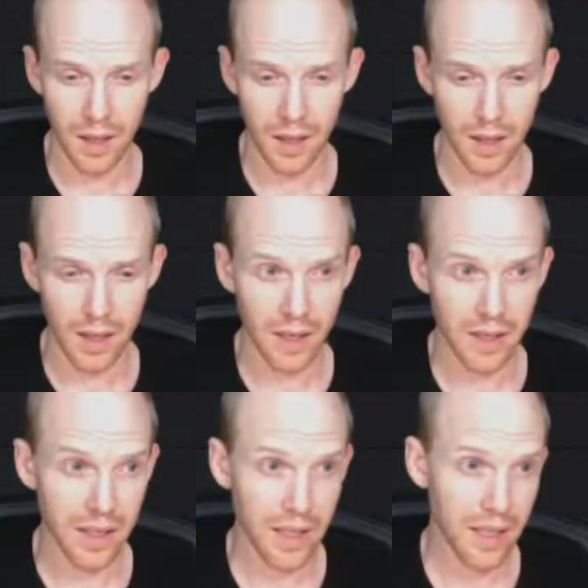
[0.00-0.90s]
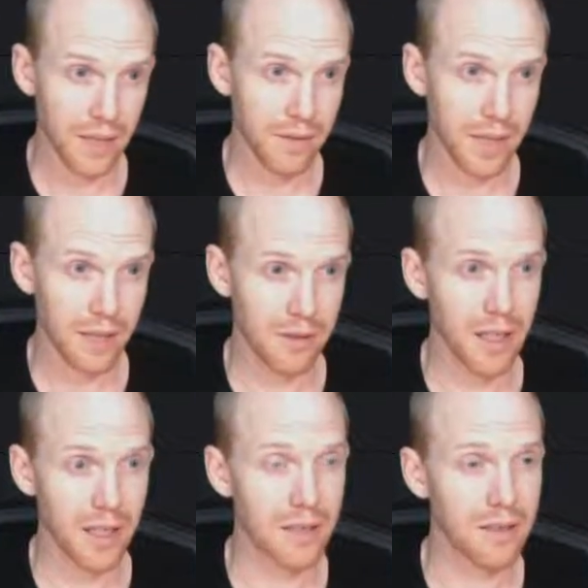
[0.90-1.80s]
And then if I drag
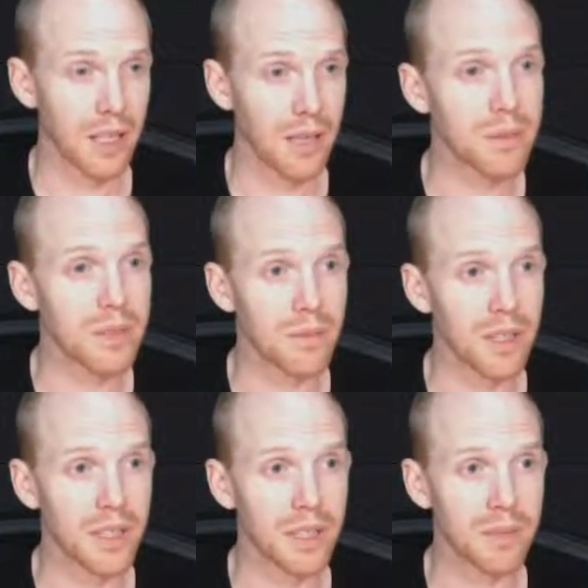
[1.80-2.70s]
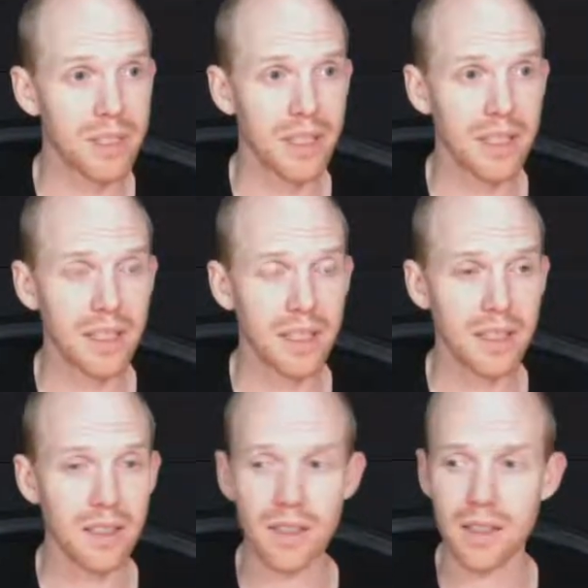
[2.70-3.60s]
and drop some clips in
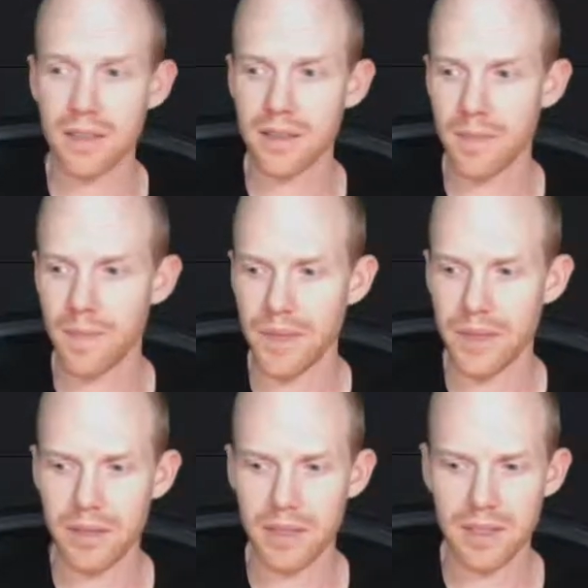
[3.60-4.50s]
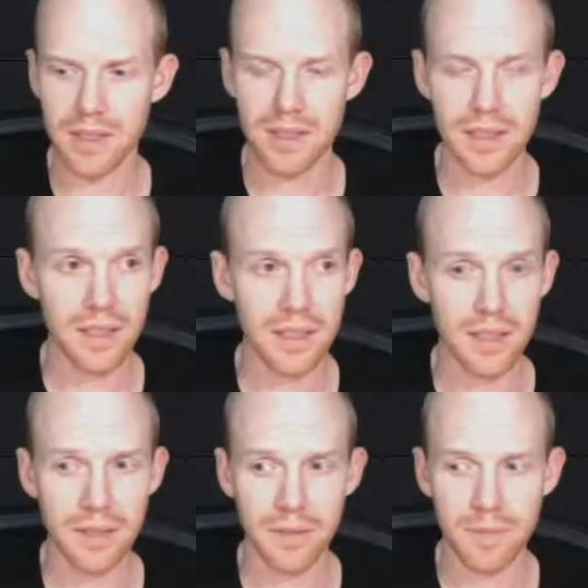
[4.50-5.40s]
here, you can see
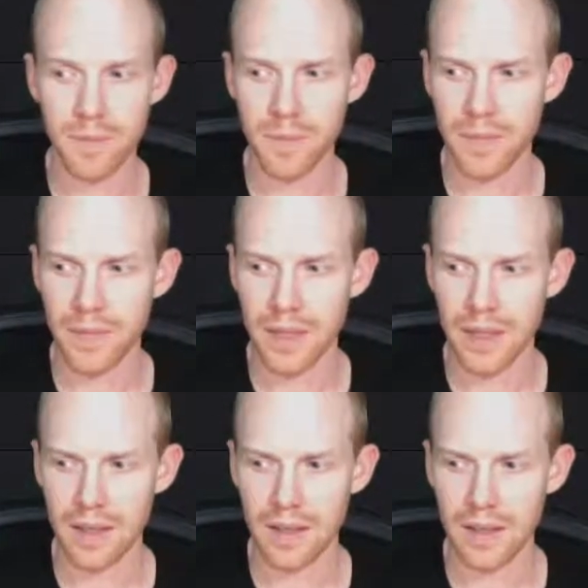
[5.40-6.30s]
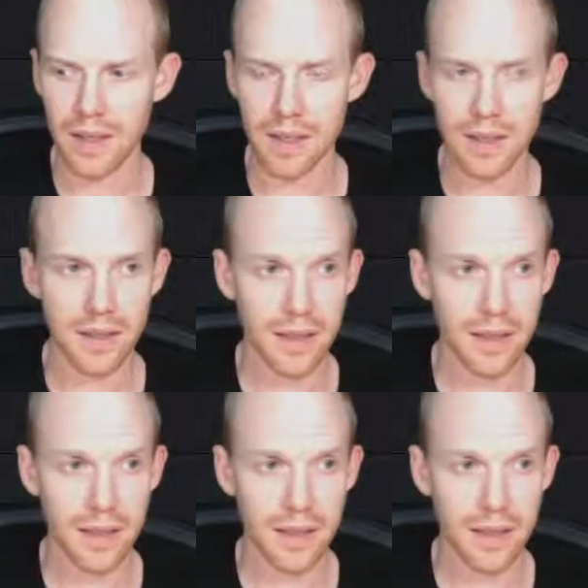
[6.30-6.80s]
that